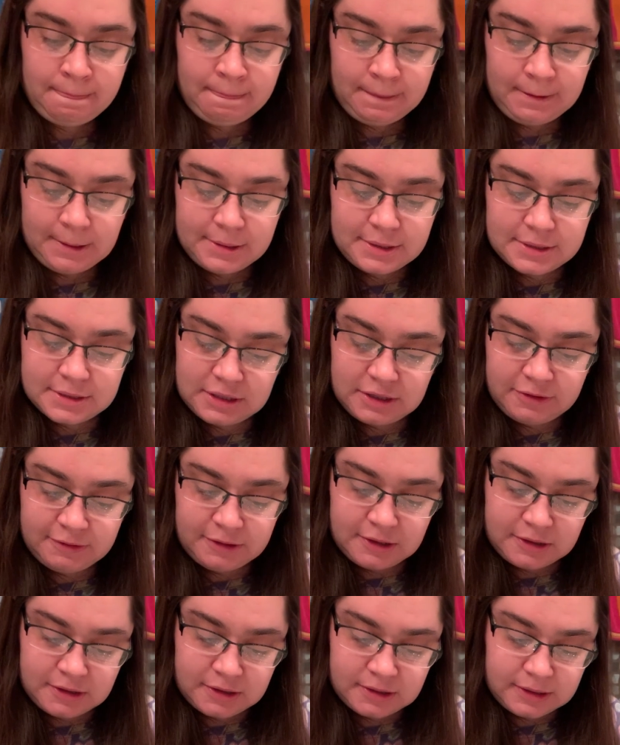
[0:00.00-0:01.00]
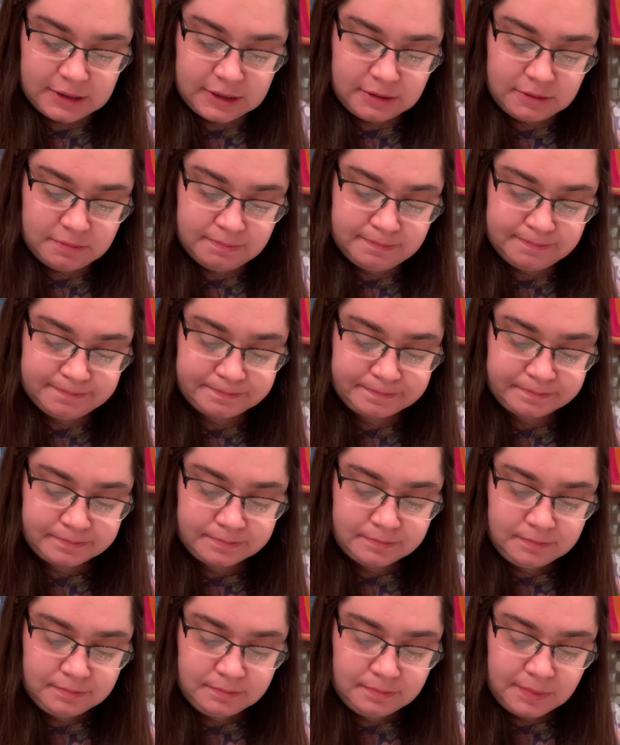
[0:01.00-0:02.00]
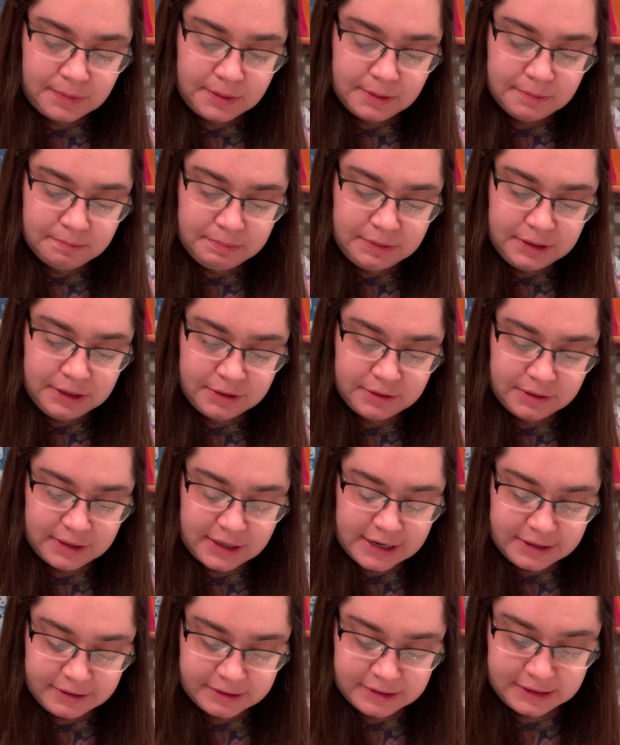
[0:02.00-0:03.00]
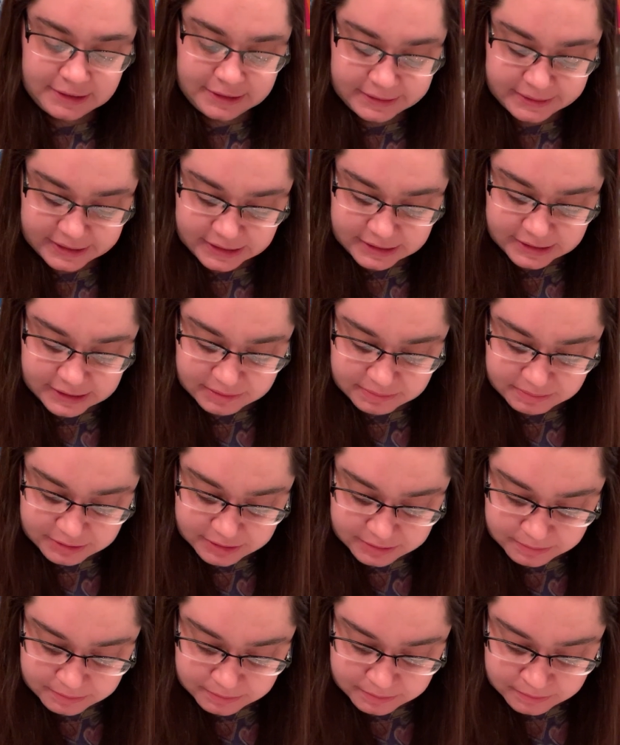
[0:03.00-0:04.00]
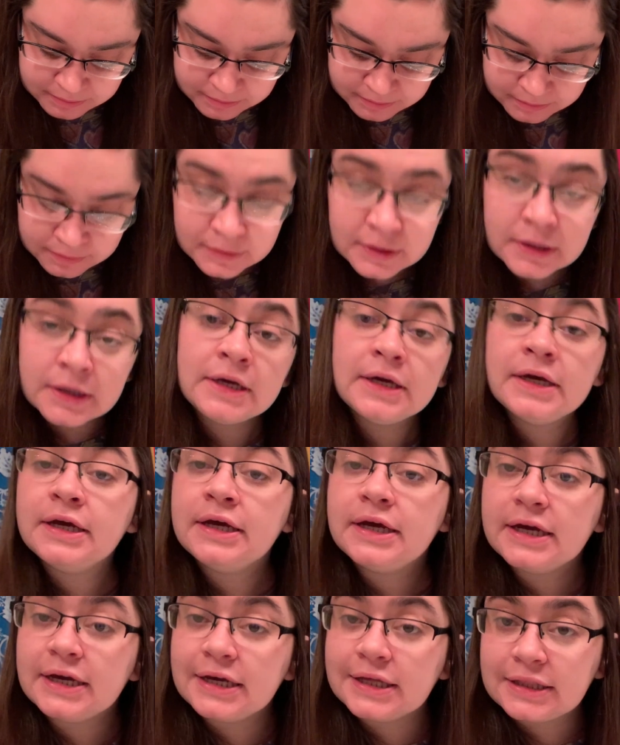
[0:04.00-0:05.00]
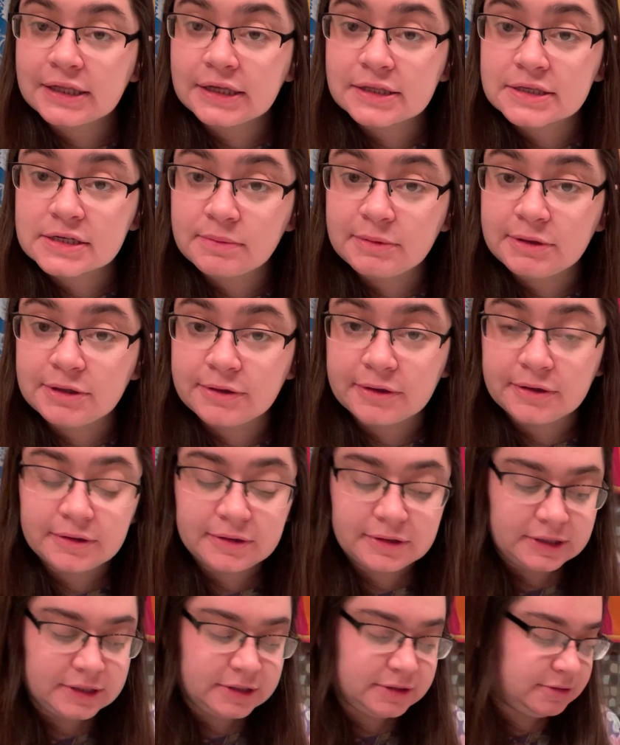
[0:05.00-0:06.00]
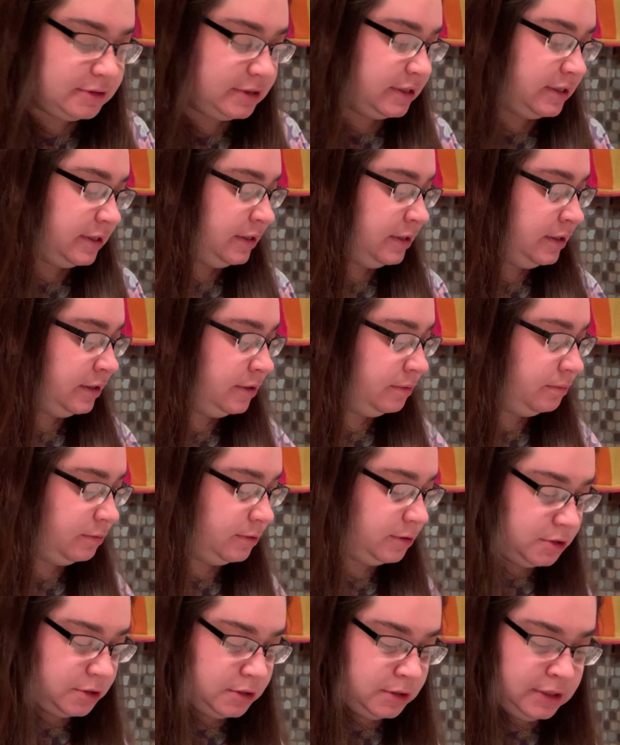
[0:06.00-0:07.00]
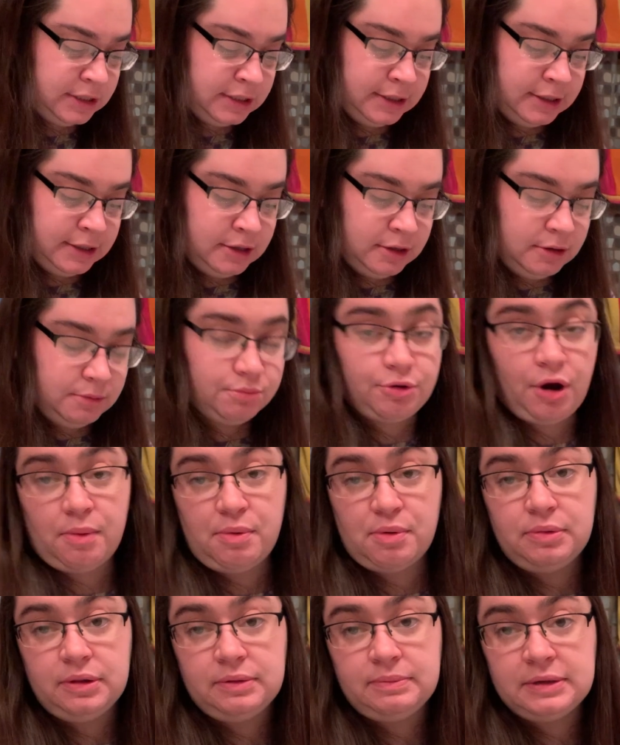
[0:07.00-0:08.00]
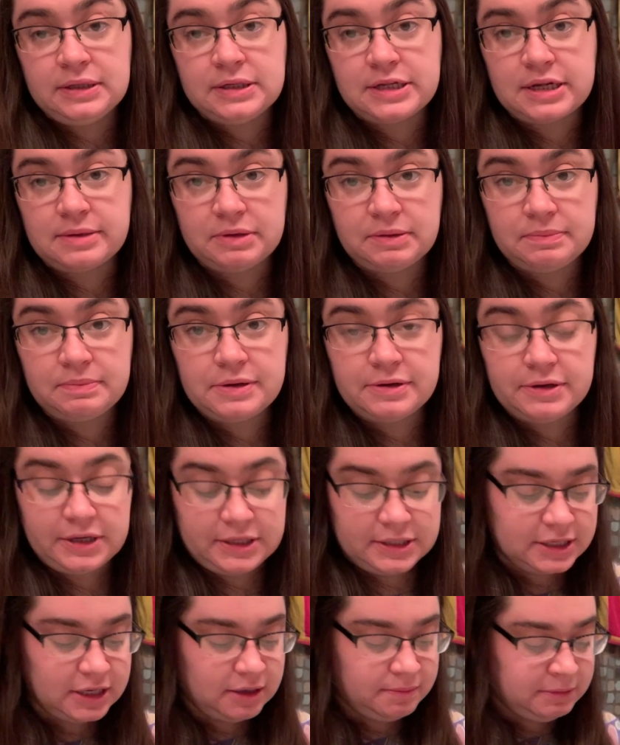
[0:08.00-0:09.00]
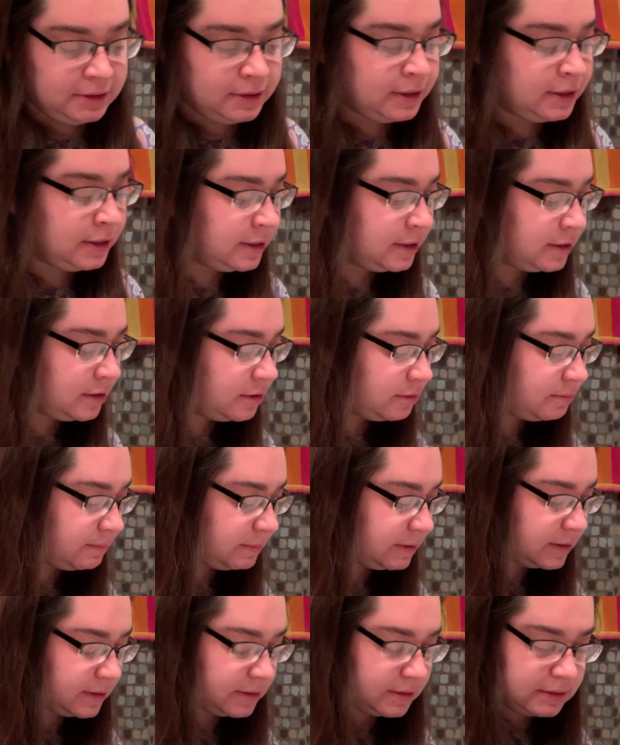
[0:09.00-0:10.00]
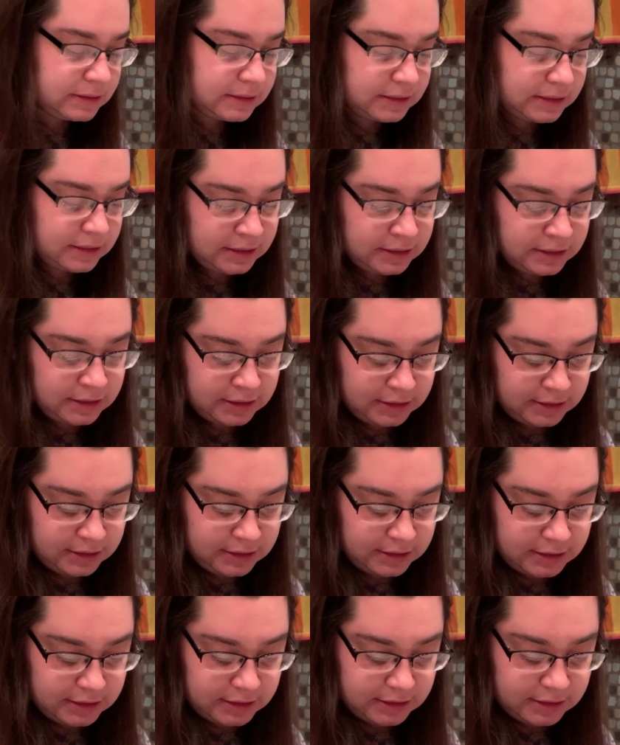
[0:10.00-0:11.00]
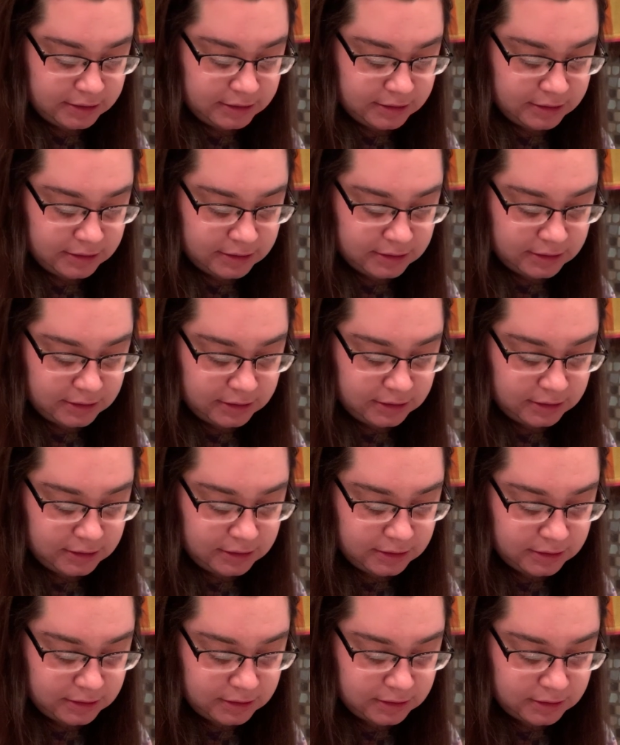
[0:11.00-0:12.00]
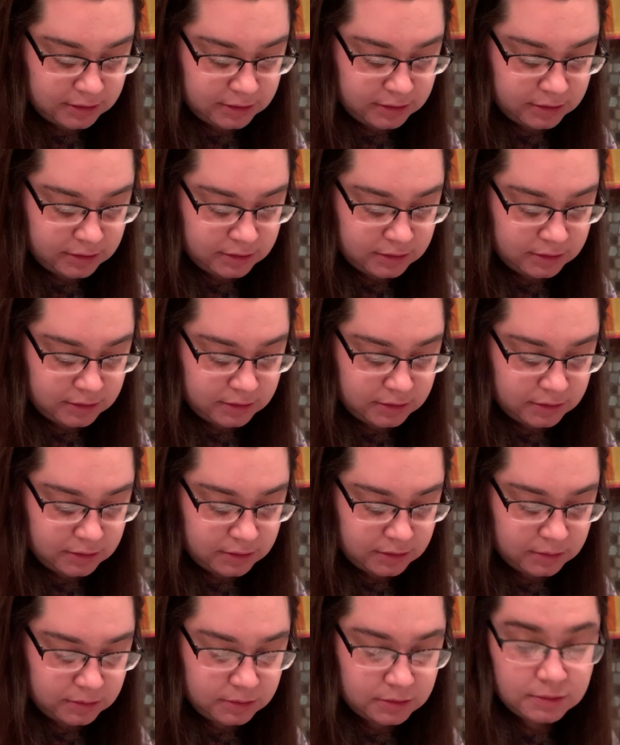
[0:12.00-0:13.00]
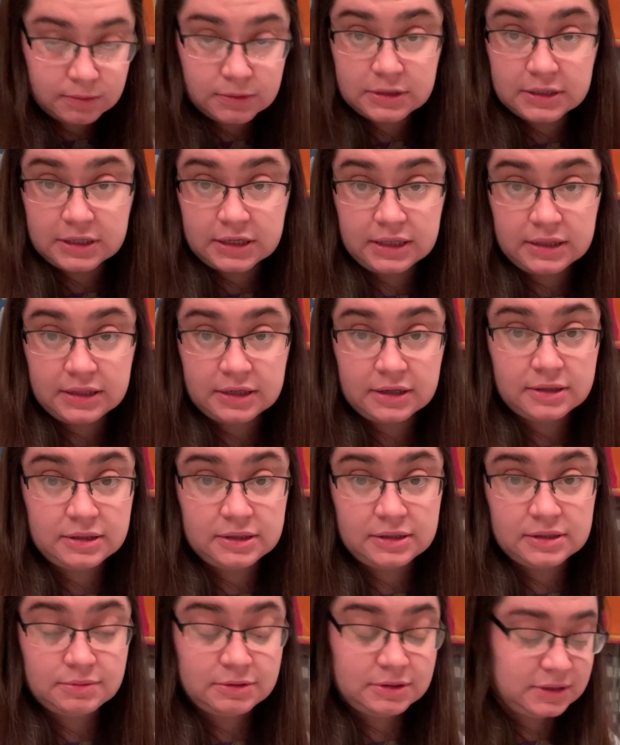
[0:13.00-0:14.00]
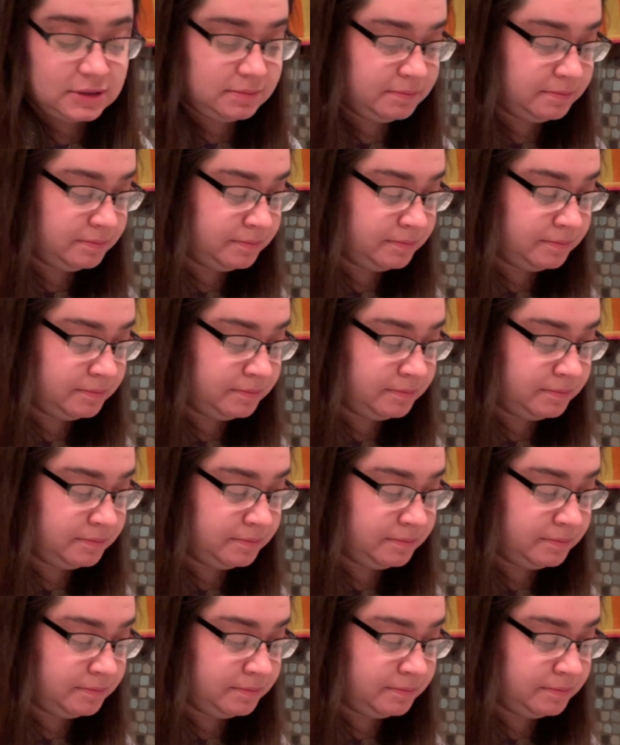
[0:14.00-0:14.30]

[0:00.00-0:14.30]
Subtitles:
It's definitely not like peak or high or anything like that, but I think it's gonna be darker than yesterday, which probably means that my period's coming because I don't see anything on these ones.